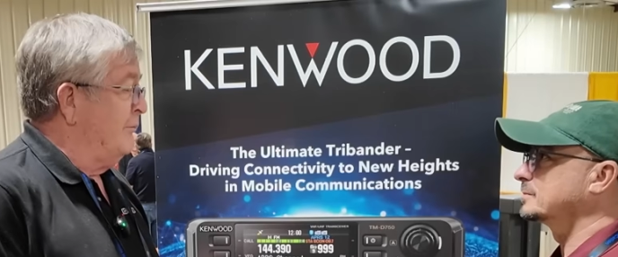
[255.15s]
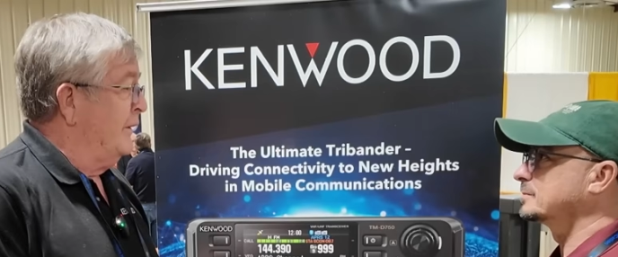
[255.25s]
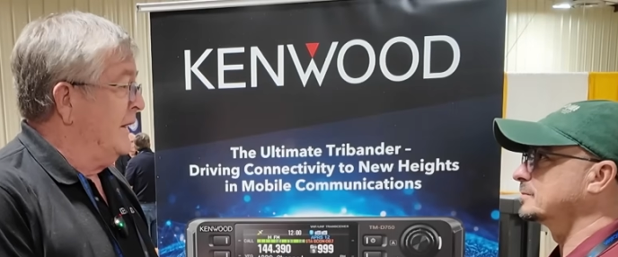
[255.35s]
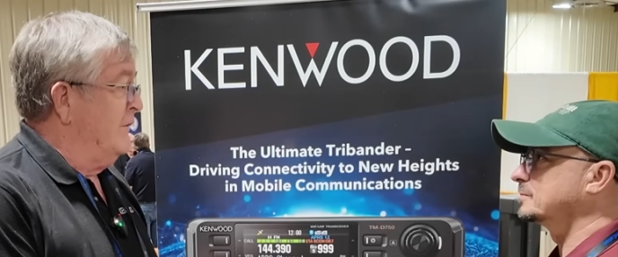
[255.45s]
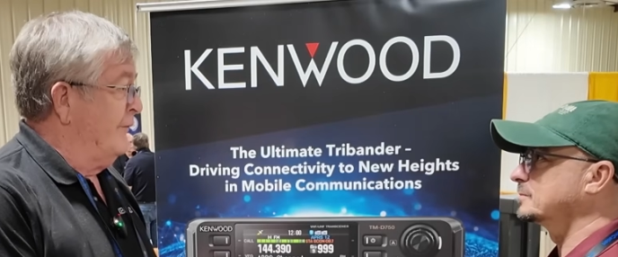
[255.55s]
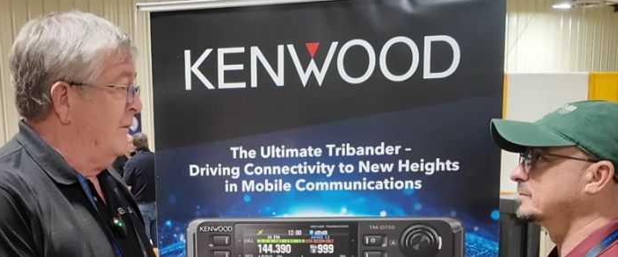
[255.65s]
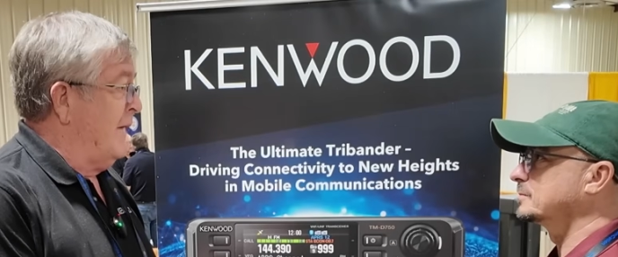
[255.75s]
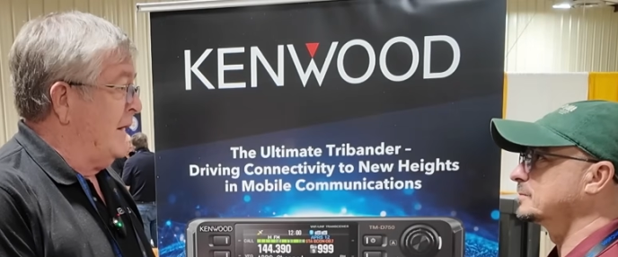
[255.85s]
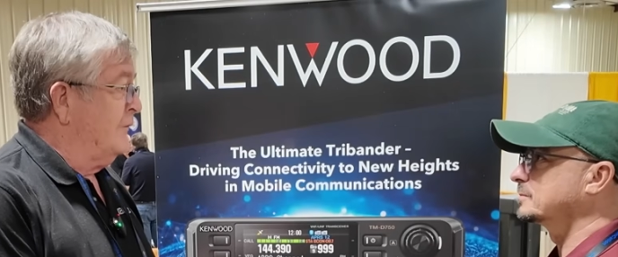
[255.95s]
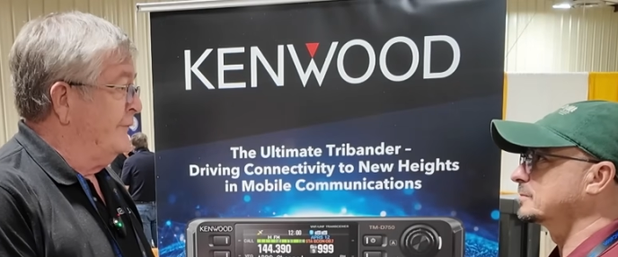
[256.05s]
Speaker 1: a plug-in for the
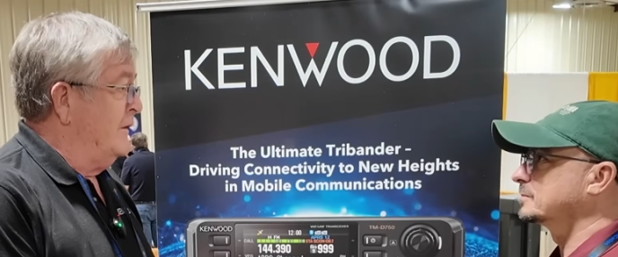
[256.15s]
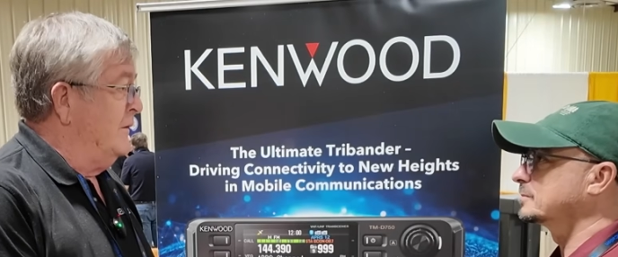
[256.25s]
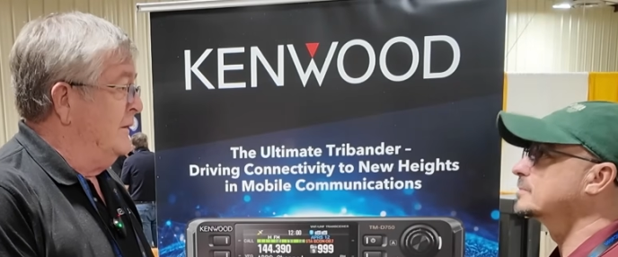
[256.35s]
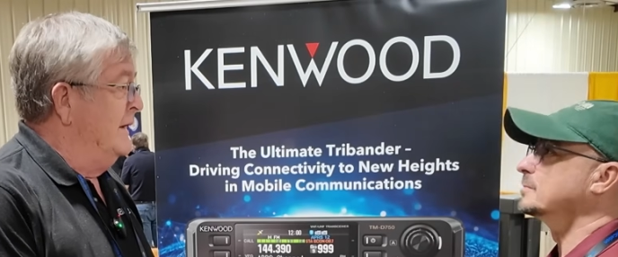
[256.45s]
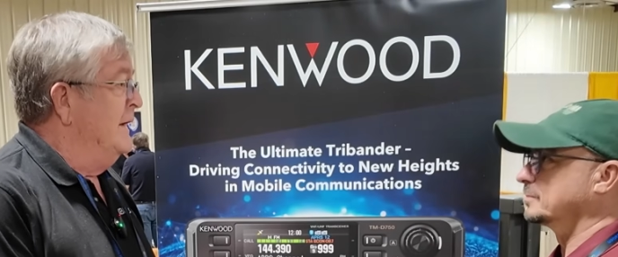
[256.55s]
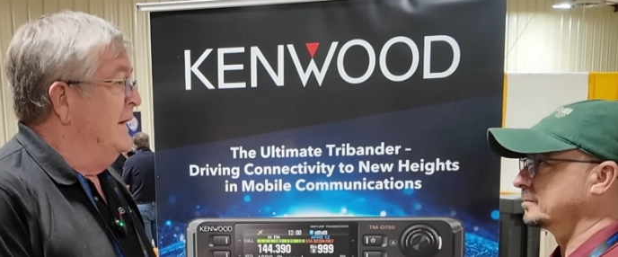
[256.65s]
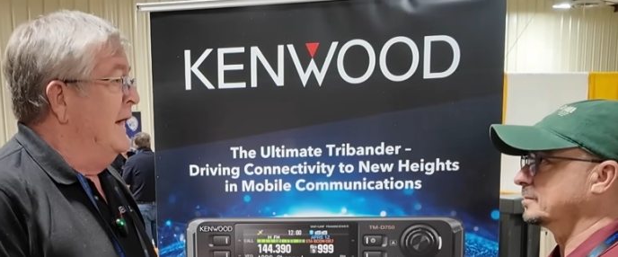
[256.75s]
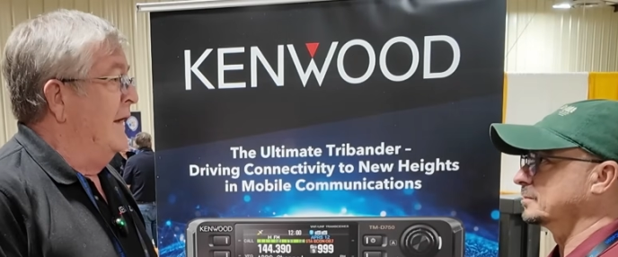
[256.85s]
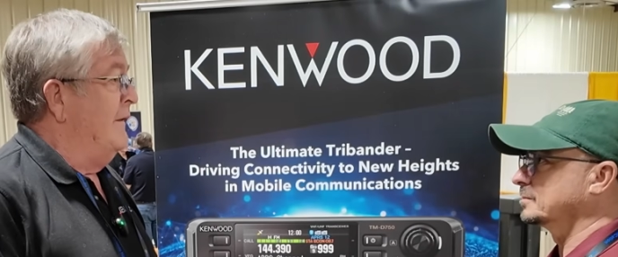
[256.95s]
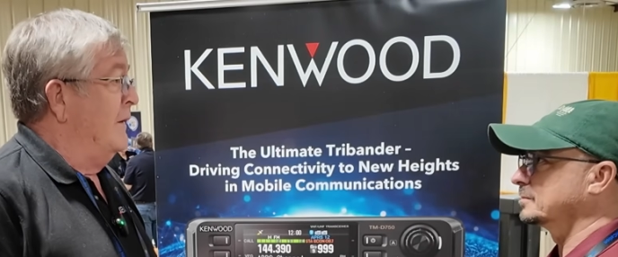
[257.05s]
microphone
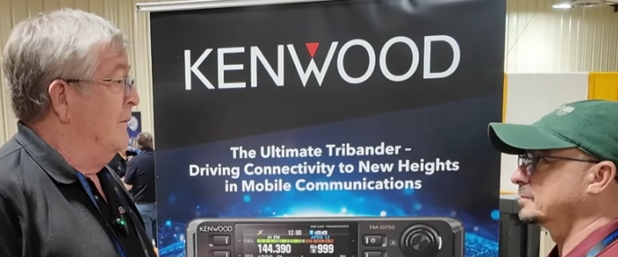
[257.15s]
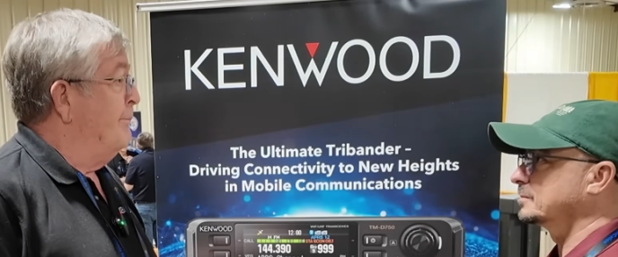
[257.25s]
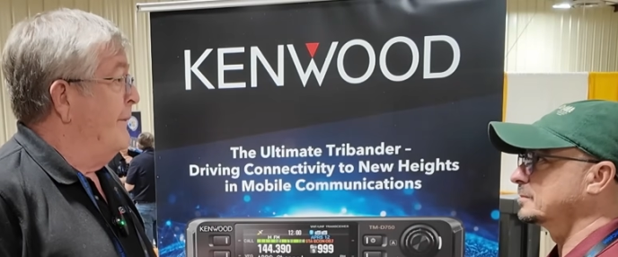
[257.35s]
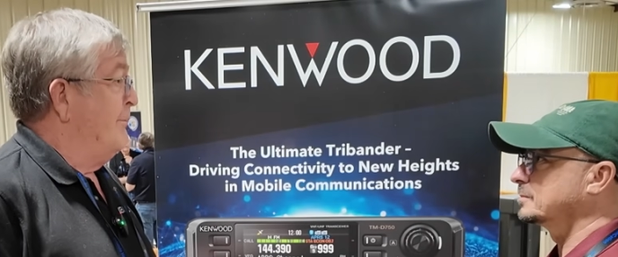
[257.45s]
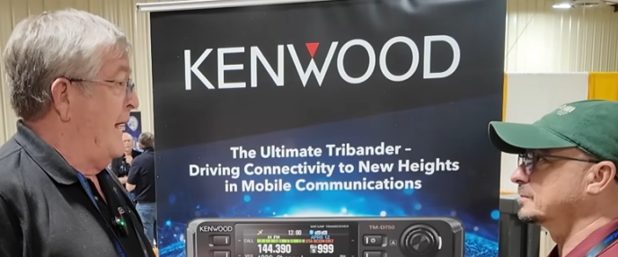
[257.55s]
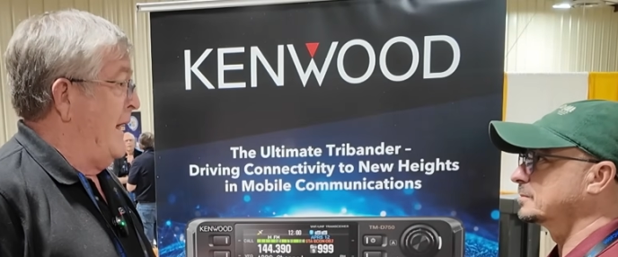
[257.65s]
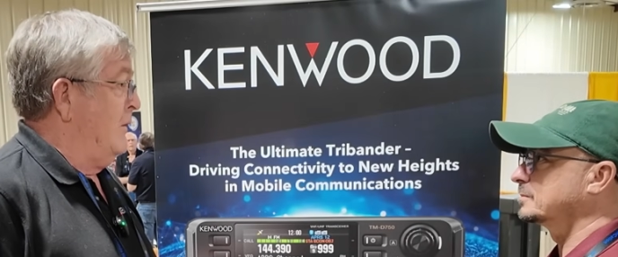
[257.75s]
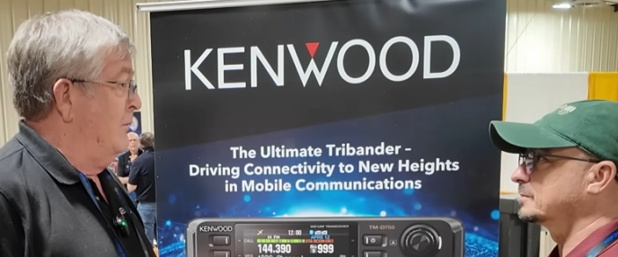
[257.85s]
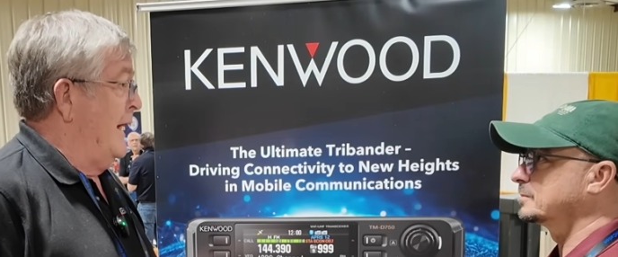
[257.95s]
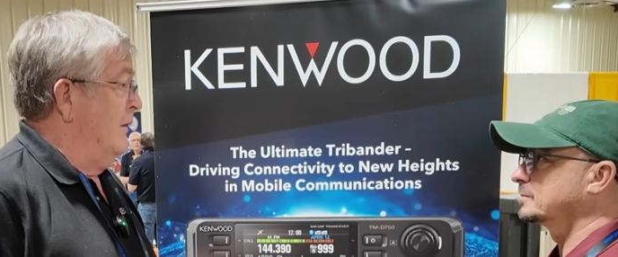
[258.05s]
and then a, uh, the
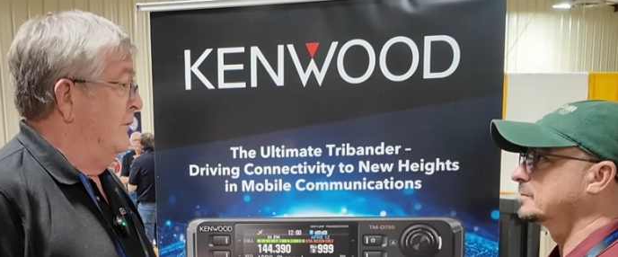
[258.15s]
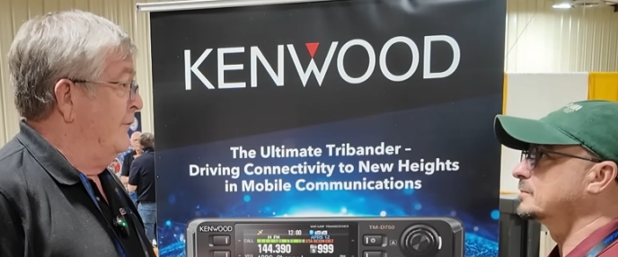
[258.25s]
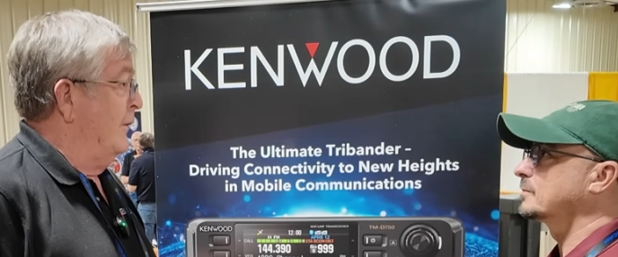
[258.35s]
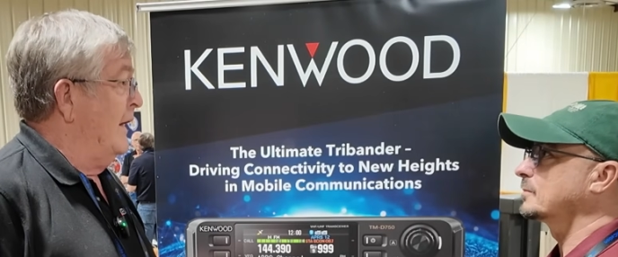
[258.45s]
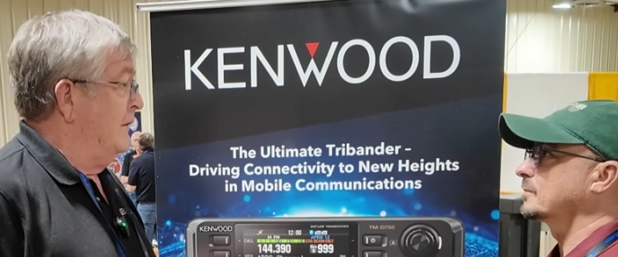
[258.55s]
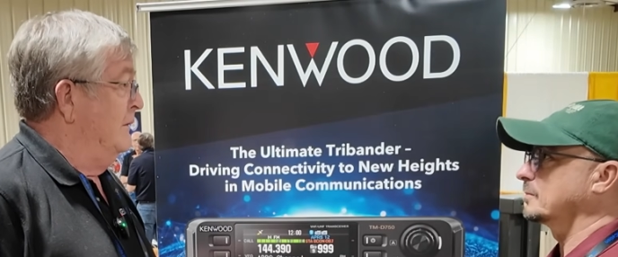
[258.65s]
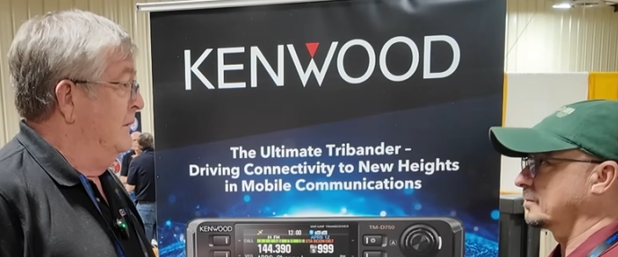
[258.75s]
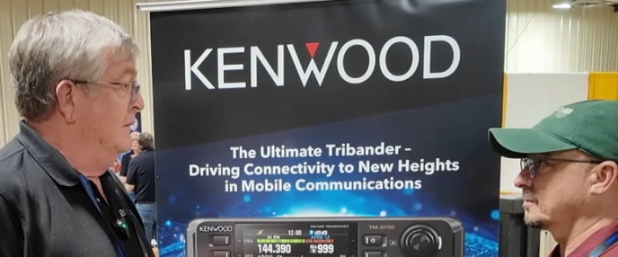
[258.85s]
panel mount. So like